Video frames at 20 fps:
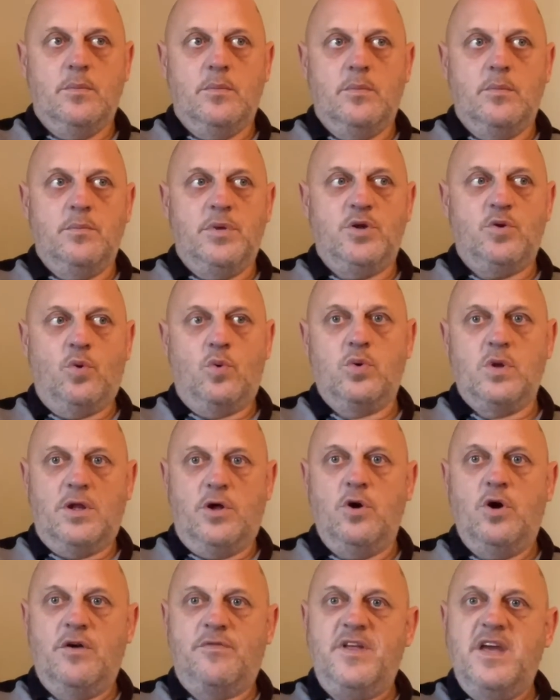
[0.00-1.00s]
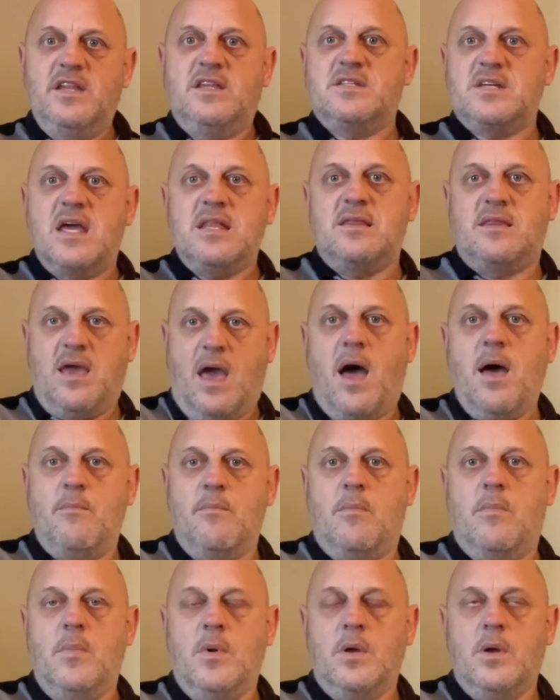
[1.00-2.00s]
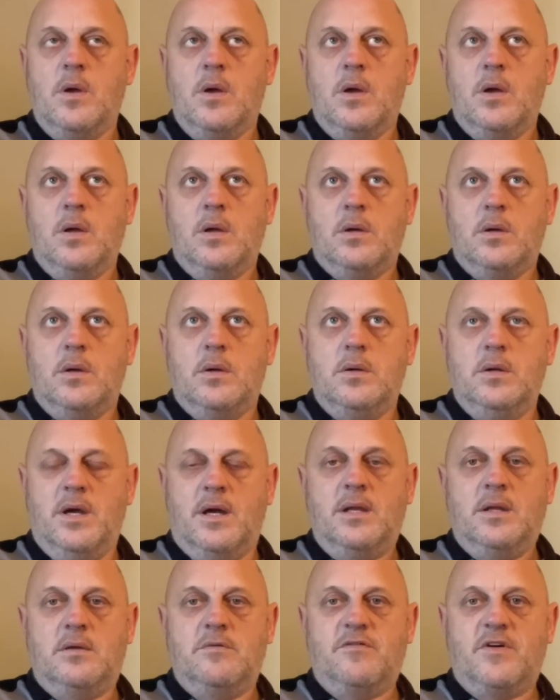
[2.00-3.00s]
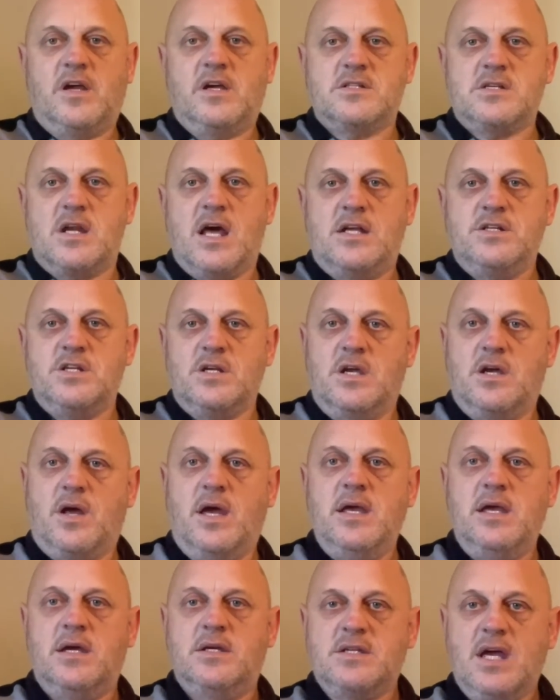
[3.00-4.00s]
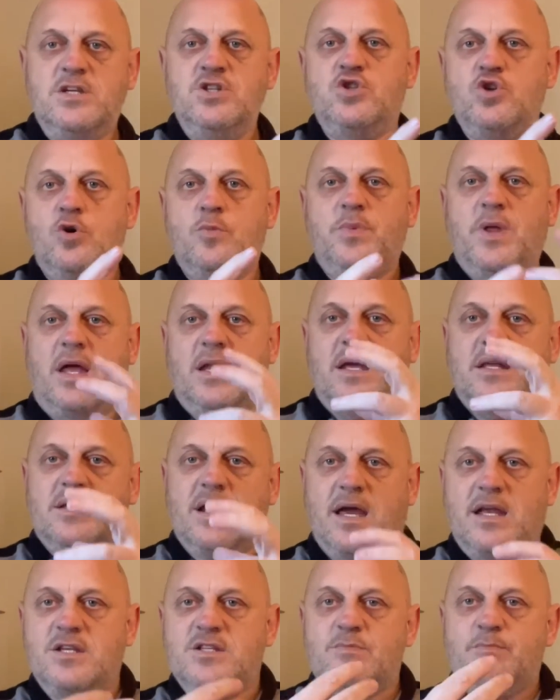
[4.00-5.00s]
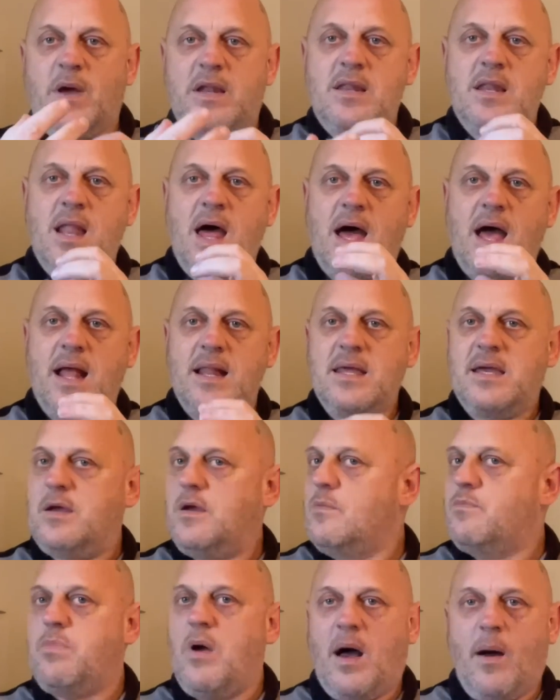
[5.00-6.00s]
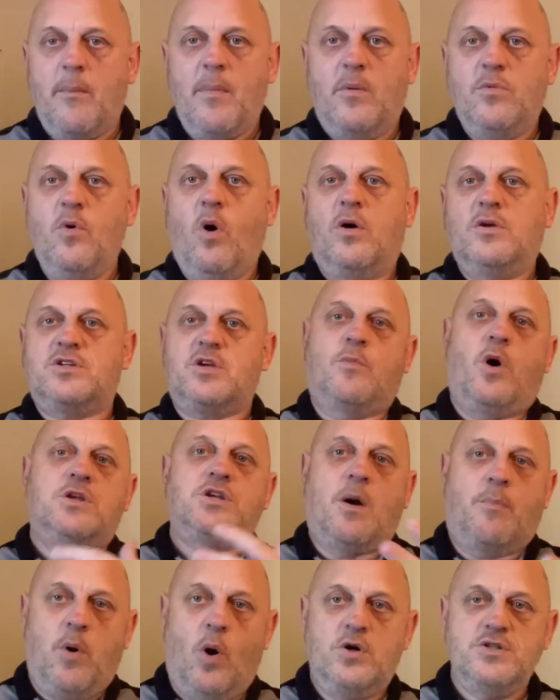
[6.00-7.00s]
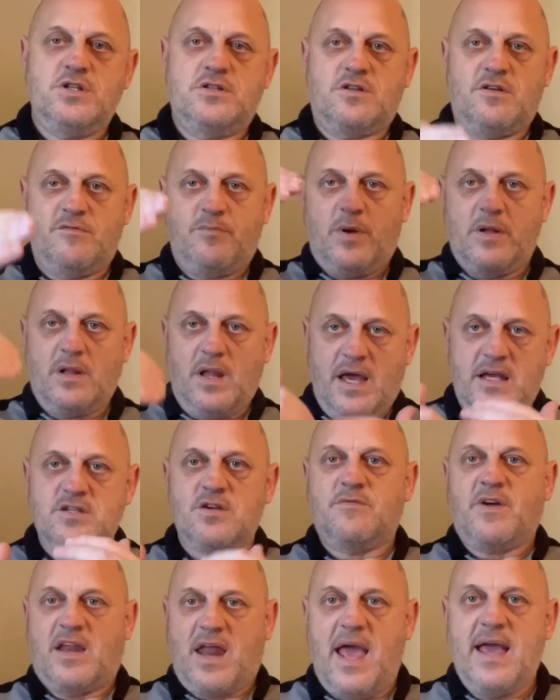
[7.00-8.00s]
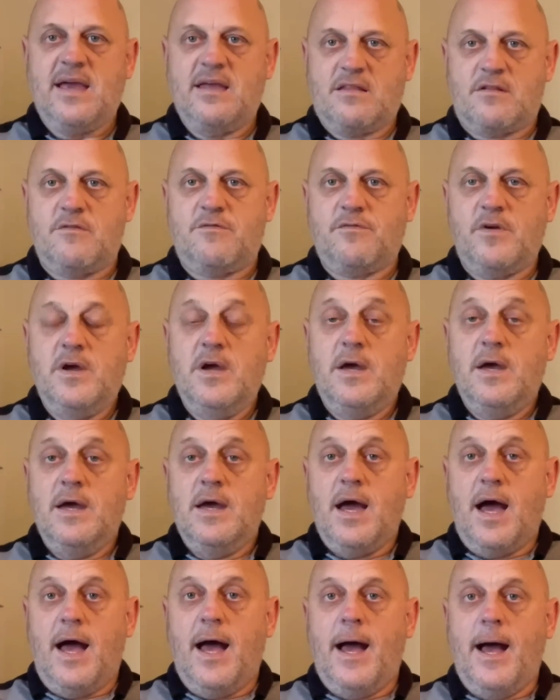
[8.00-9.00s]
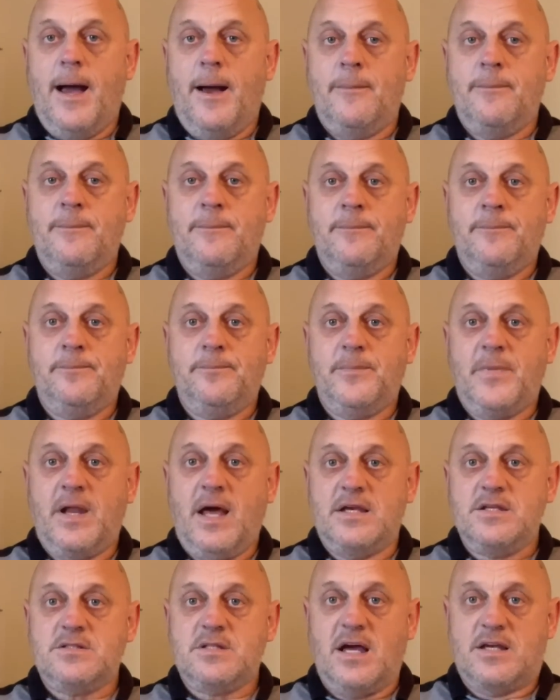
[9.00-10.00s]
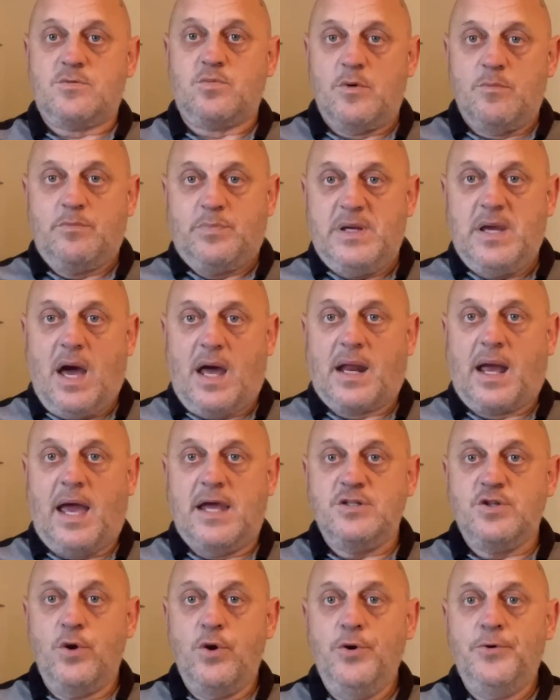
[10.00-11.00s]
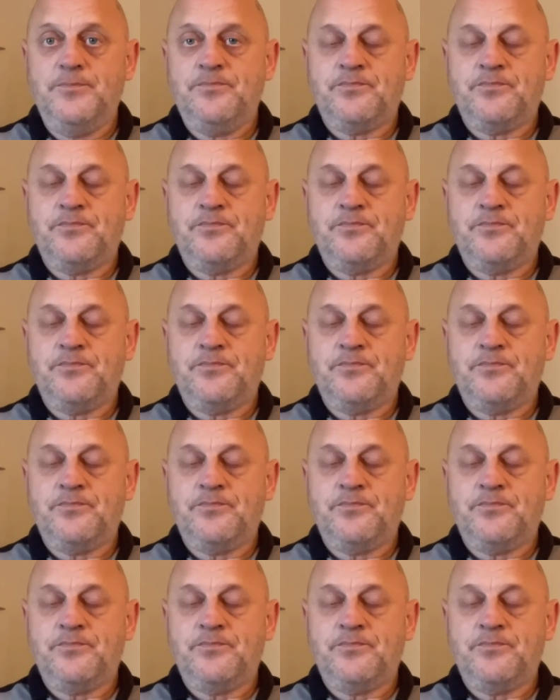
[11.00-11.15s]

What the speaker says: be told? Now, if they'd said to him, yeah, the figures are actually right, it's his job then to try and spin that into not so much a positive, but less of a negative. And that's what PR guys do.